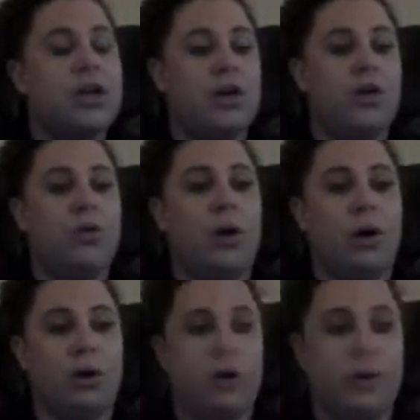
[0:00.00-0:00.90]
you
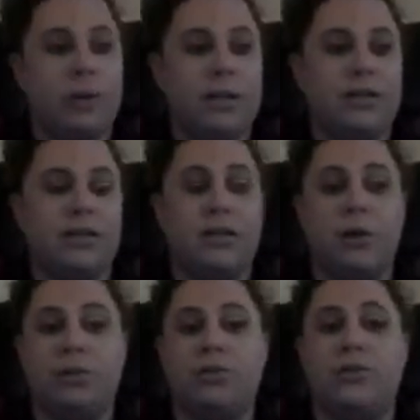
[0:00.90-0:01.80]
are going to
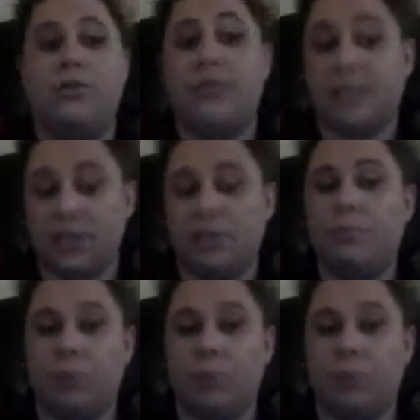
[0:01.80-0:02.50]
go to discussion